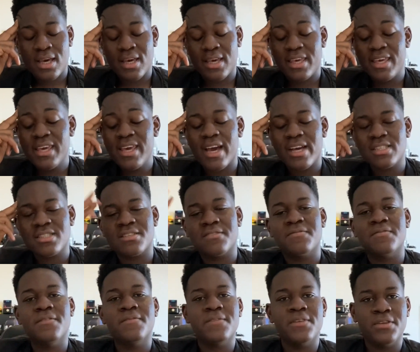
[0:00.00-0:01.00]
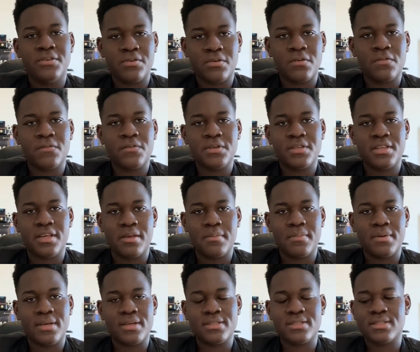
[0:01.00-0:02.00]
he asked the 15-year-old for dick
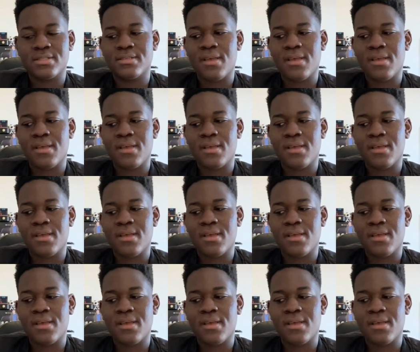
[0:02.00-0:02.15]
pics.